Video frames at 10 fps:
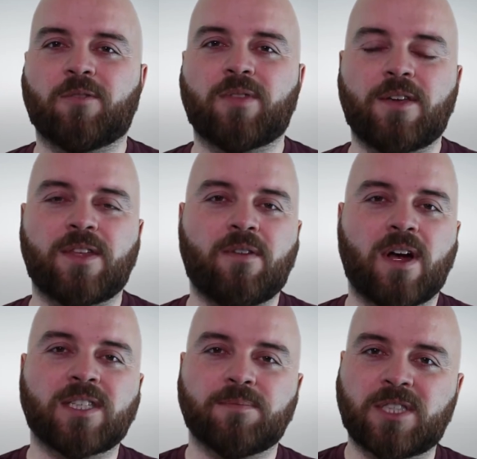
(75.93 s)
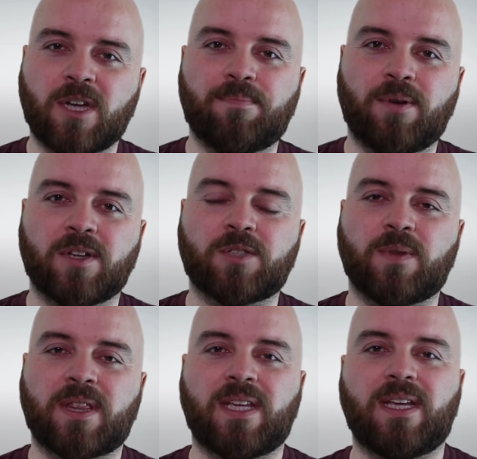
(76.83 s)
Although there are some subplots
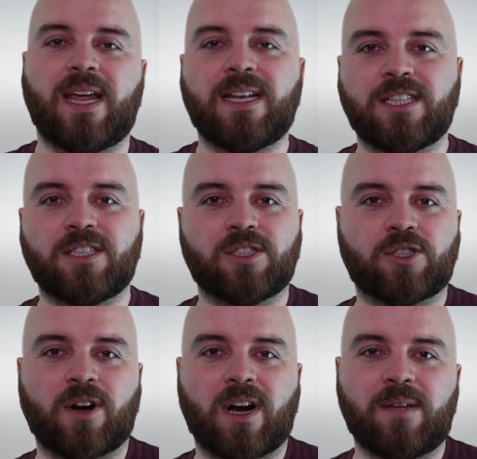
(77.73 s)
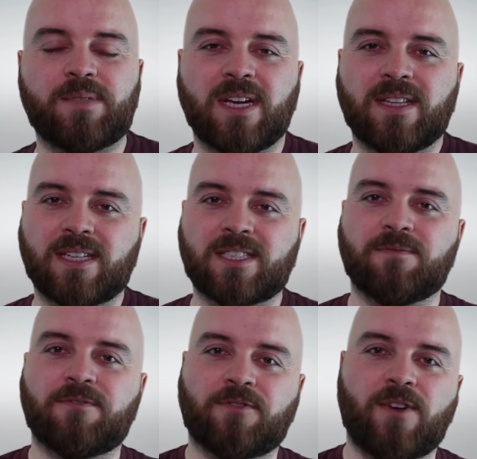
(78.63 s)
with the Indian tribes, there's
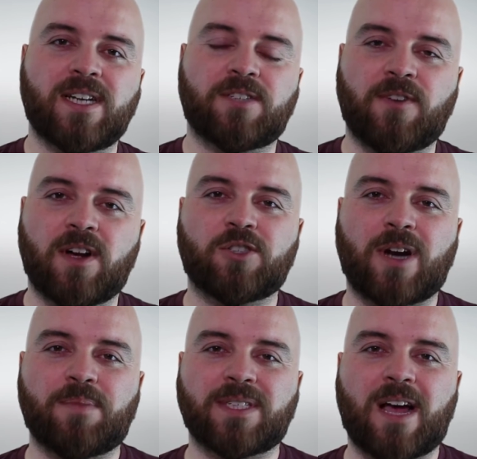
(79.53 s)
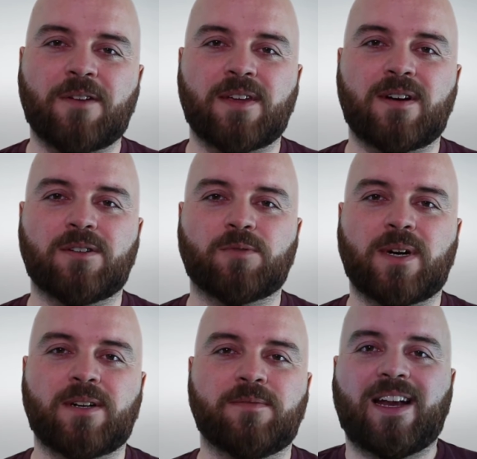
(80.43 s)
some French fur trappers out there as
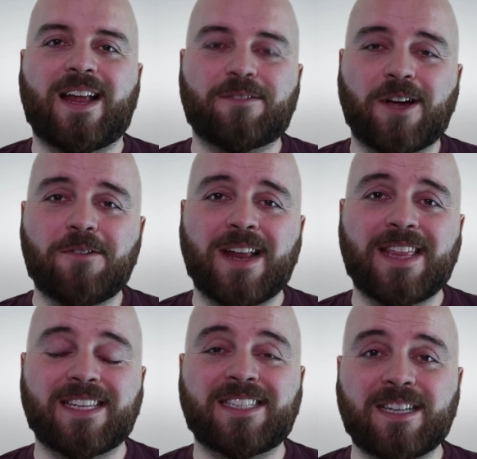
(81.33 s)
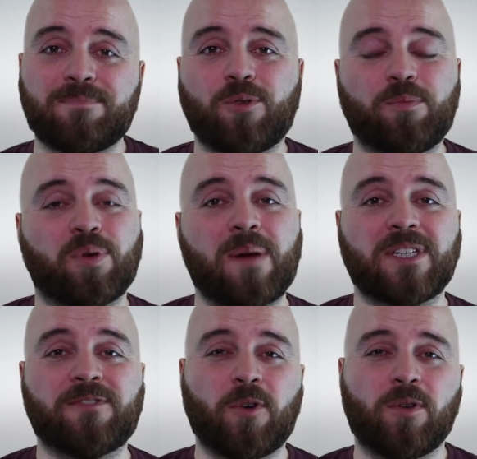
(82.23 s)
well. Now don't let this simple
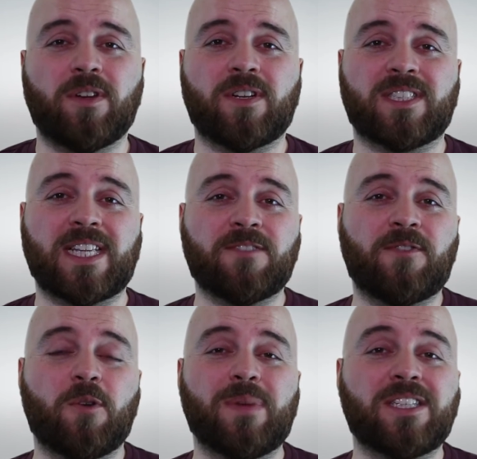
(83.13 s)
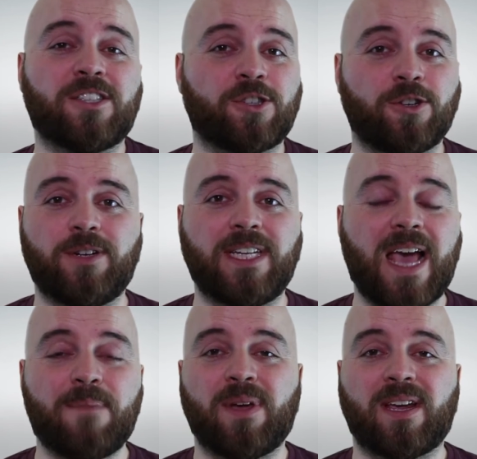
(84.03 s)
premise fool you, because this film is truly
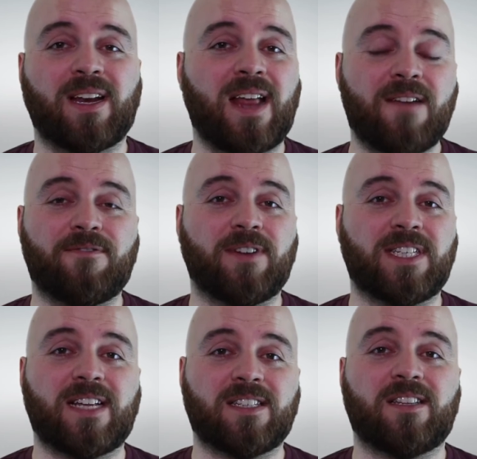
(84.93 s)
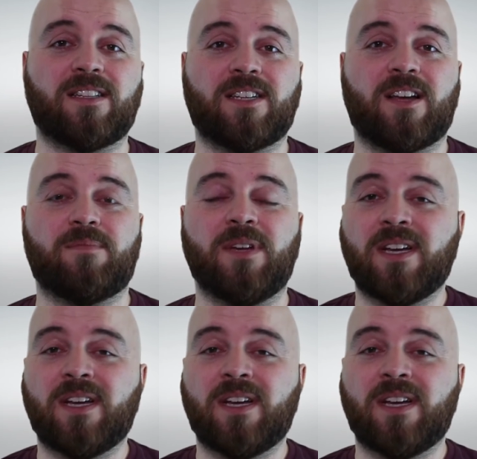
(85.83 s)
epic in every sense of the term.